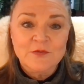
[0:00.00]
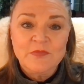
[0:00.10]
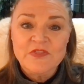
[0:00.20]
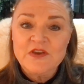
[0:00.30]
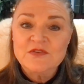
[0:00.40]

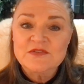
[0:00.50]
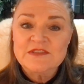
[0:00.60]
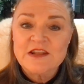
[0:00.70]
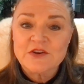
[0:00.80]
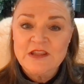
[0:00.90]
but those
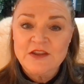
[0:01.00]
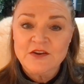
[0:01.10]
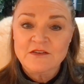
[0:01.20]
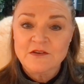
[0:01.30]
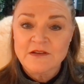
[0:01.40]
that are
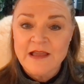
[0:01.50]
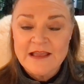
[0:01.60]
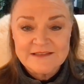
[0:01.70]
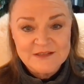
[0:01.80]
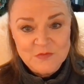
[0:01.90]
here
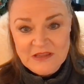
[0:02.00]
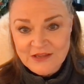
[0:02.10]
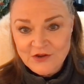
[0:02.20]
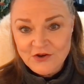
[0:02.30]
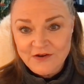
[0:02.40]
asked to be
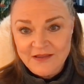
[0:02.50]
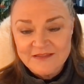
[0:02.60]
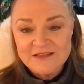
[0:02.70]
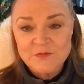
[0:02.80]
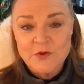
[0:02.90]
here at
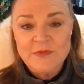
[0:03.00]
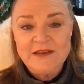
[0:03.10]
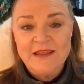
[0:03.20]
this moment,